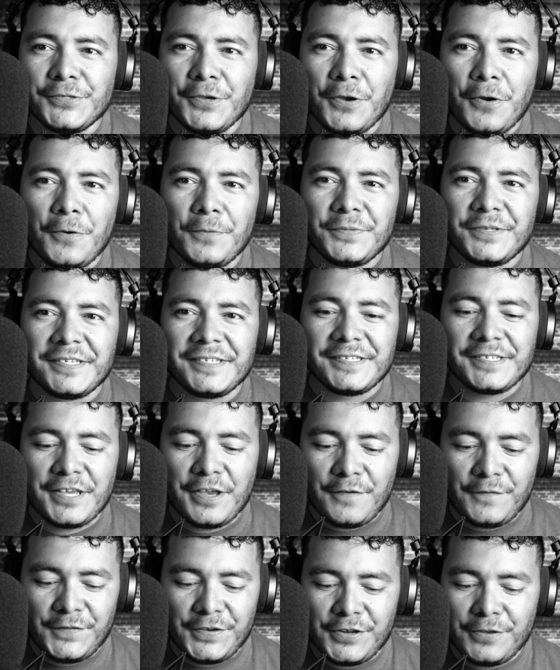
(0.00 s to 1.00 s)
homes and
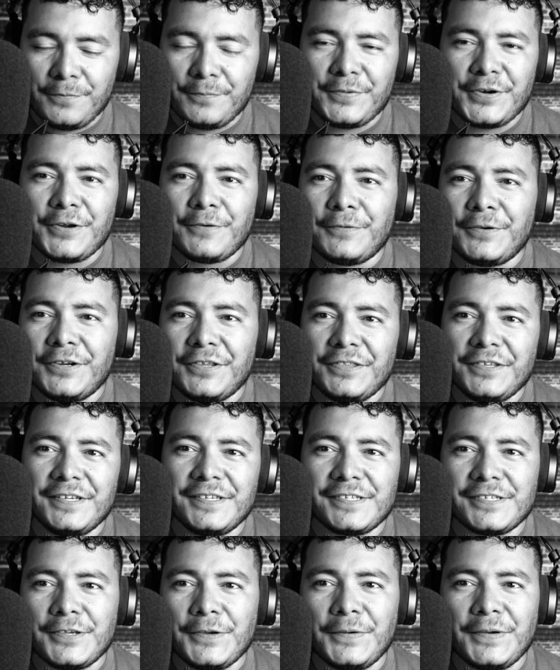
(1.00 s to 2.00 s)
stuff, and they'll bring one of
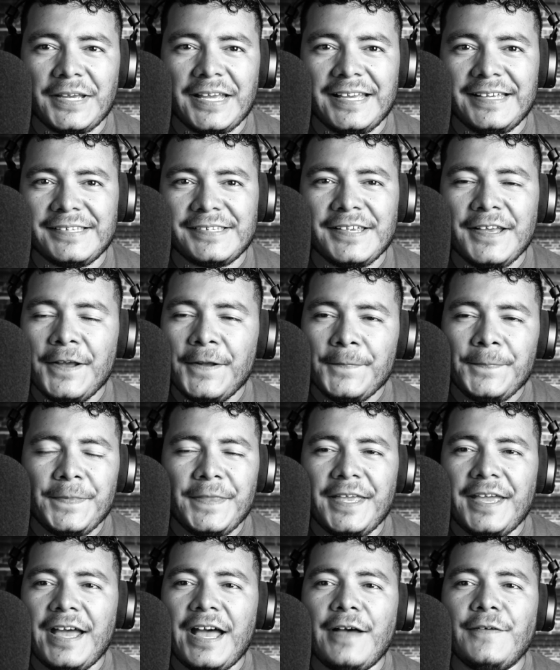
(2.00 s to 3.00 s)
these, so in case
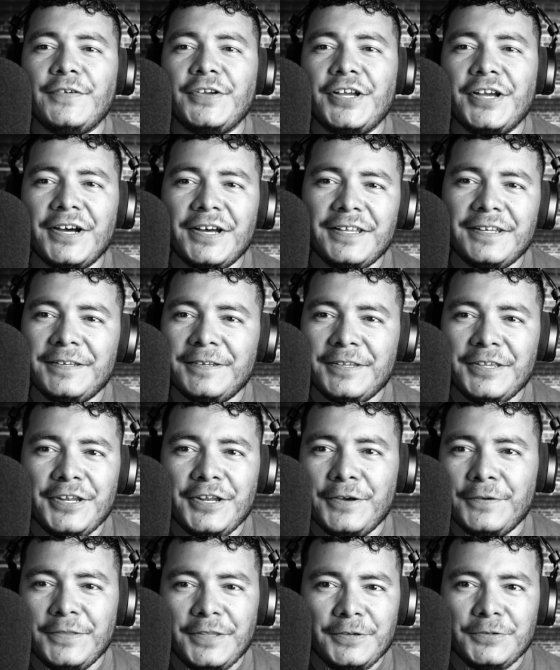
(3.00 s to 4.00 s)
they have a gun, you
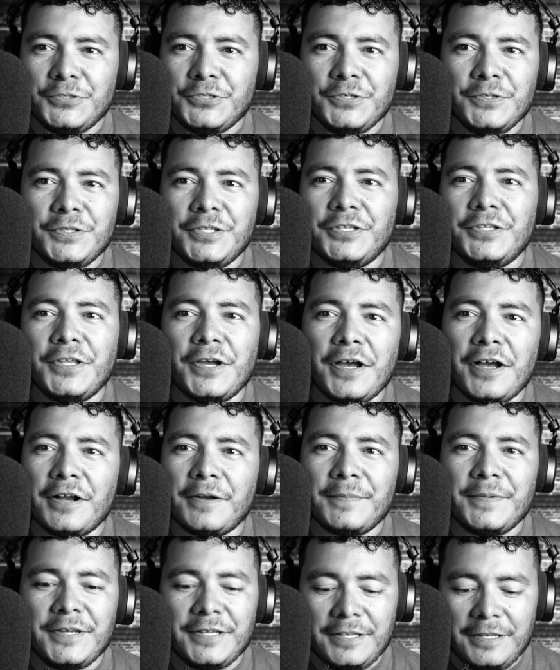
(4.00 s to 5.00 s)
know, they'll shoot the dog,
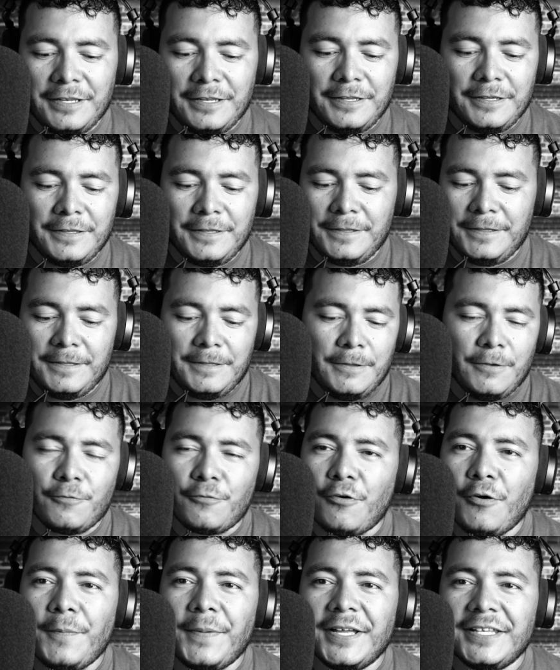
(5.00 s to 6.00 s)
but the
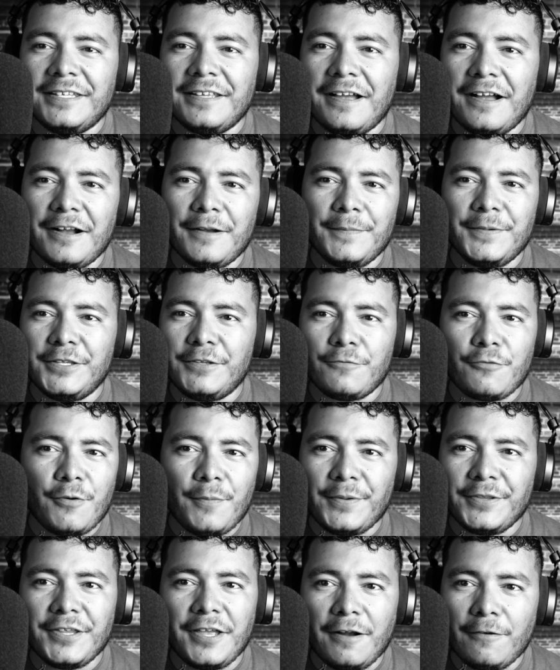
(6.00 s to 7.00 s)
robot dog, but the
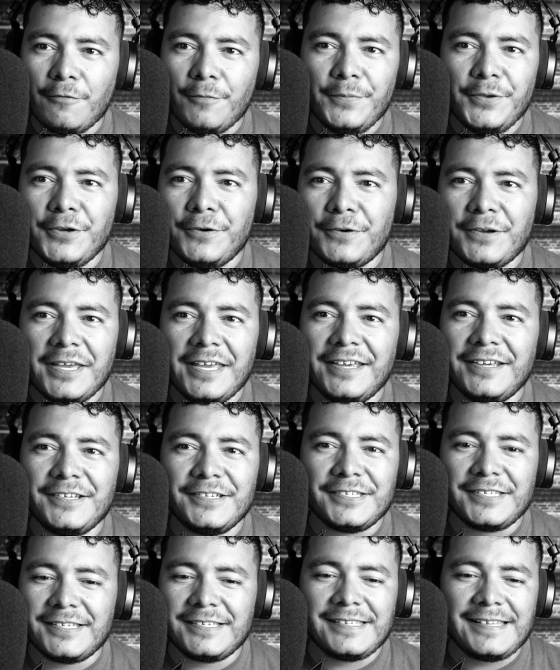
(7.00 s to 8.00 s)
robot dog will be okay
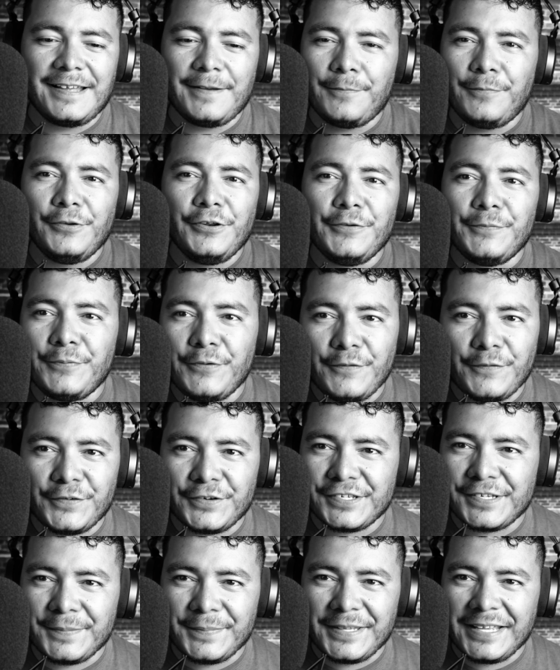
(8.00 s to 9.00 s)
because it's like bulletproof or
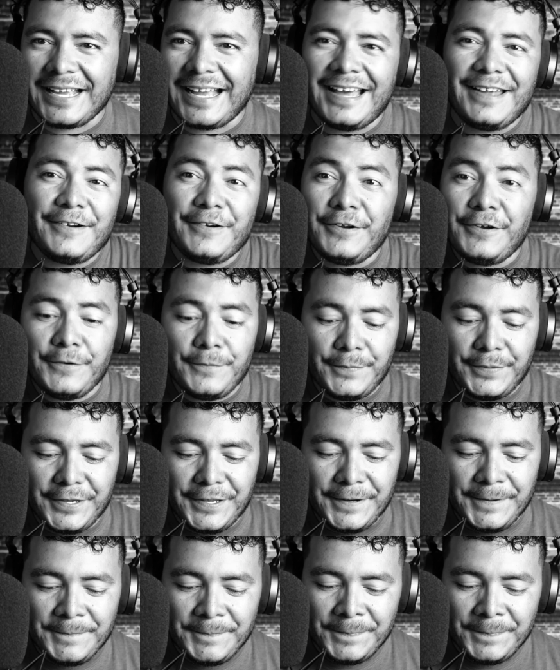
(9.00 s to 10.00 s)
something. I don't know, but